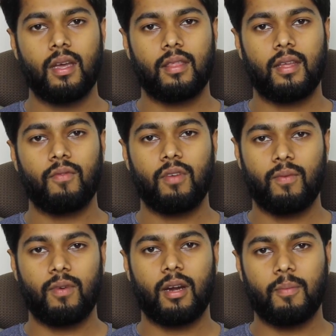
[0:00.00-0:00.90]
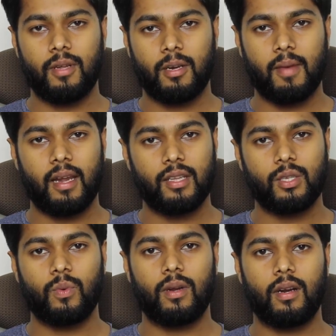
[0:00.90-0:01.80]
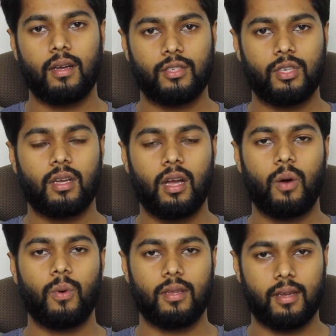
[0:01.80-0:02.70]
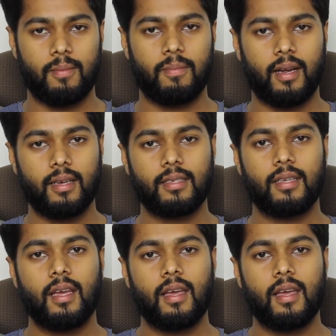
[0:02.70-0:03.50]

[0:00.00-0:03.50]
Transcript: Then VMware Update Manager will check how it complies